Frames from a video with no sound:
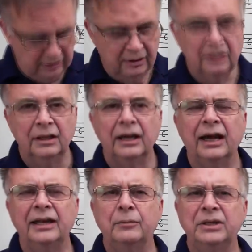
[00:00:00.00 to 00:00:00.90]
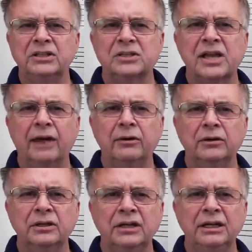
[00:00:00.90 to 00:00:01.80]
and then we just carry
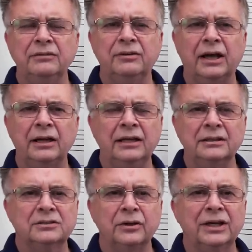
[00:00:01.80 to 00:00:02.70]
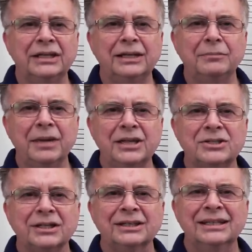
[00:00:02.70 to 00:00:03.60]
on in E
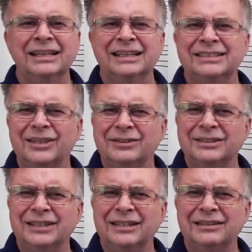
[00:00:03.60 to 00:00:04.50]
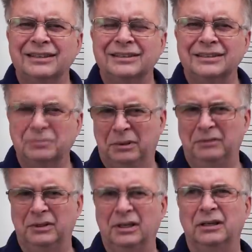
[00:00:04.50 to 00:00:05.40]
major. So do you see that there's a bit
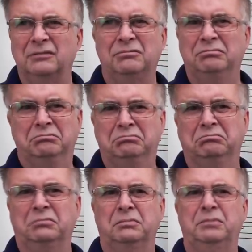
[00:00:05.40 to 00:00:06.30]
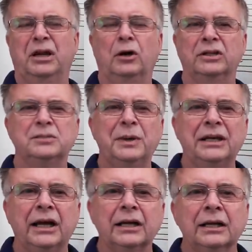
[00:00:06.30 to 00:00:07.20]
of a kind of bit odd? It's a bit
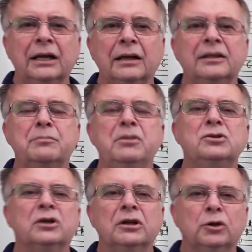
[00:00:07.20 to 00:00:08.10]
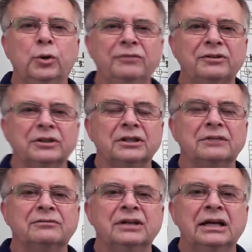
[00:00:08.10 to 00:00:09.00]
like the musical equivalent
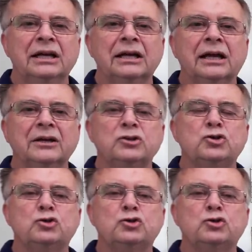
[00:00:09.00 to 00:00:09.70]
of kind of